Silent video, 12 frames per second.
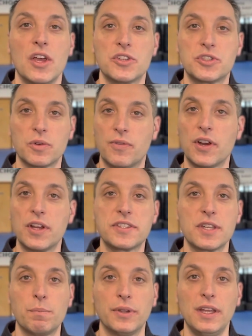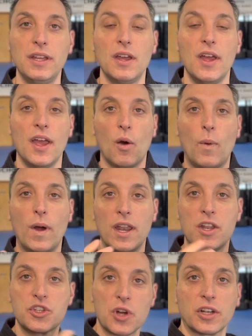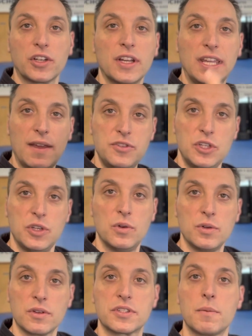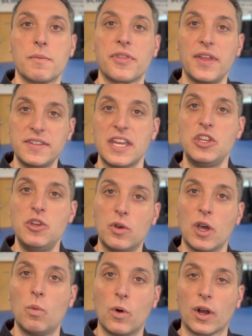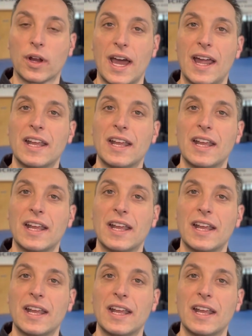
So very simply, when an instructor gives you some things that you can work on,